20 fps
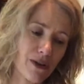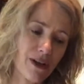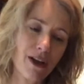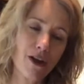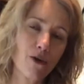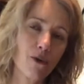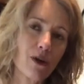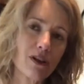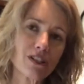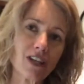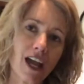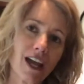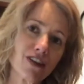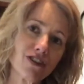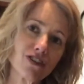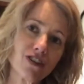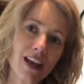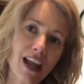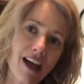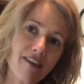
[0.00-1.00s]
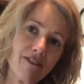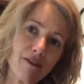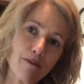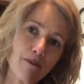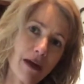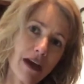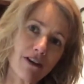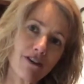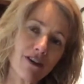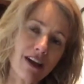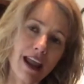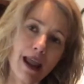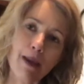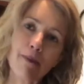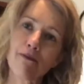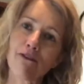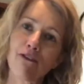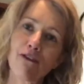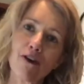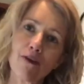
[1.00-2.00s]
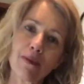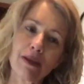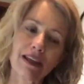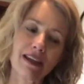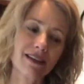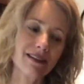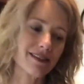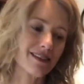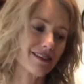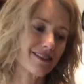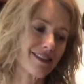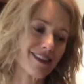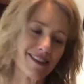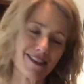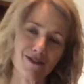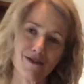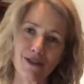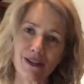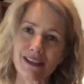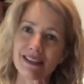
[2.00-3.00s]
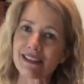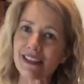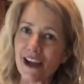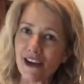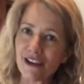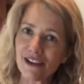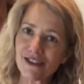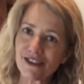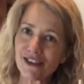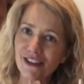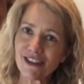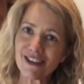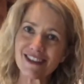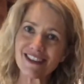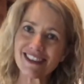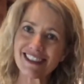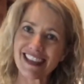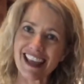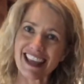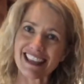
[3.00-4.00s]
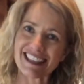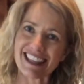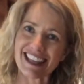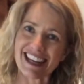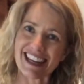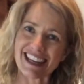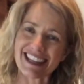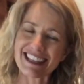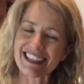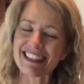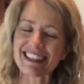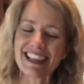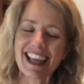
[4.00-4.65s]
which I should have a better name for because it doesn't really sound as delicious as it is.